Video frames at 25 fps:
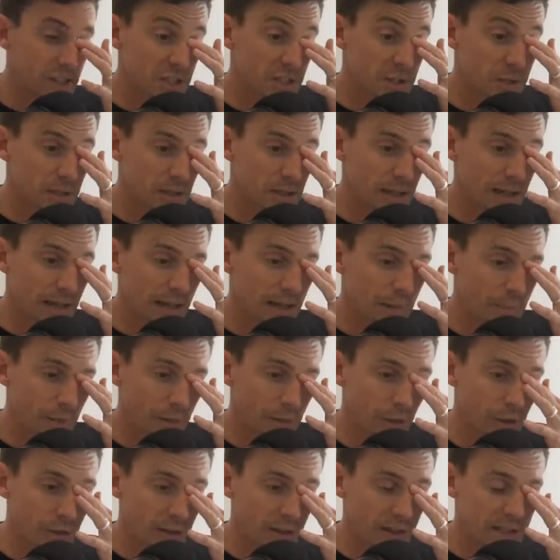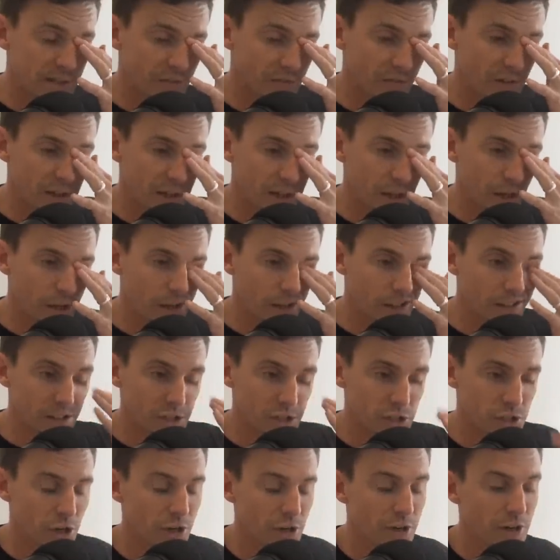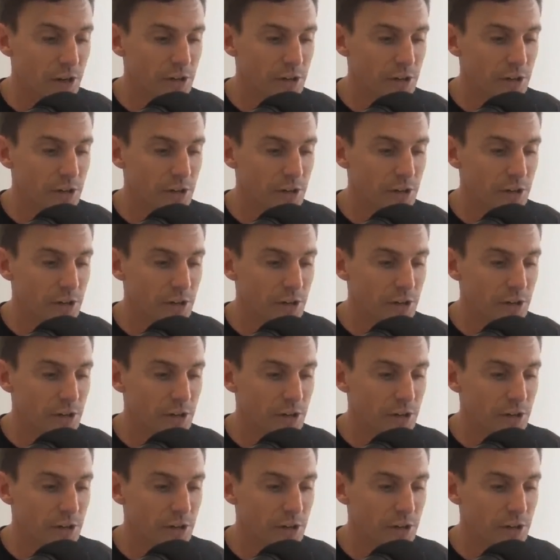just below this video in the show